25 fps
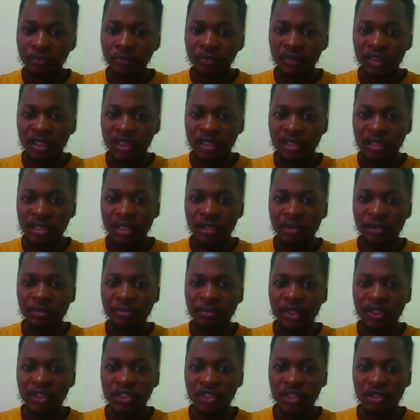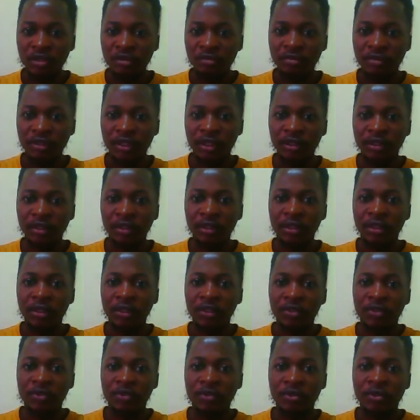settlement shapefile.
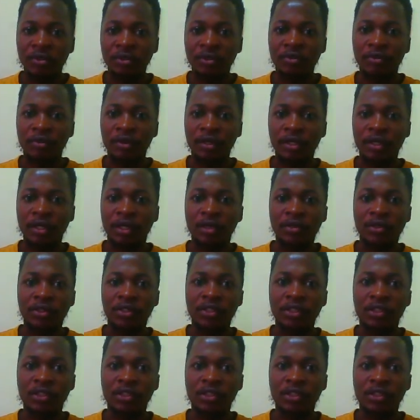So to create our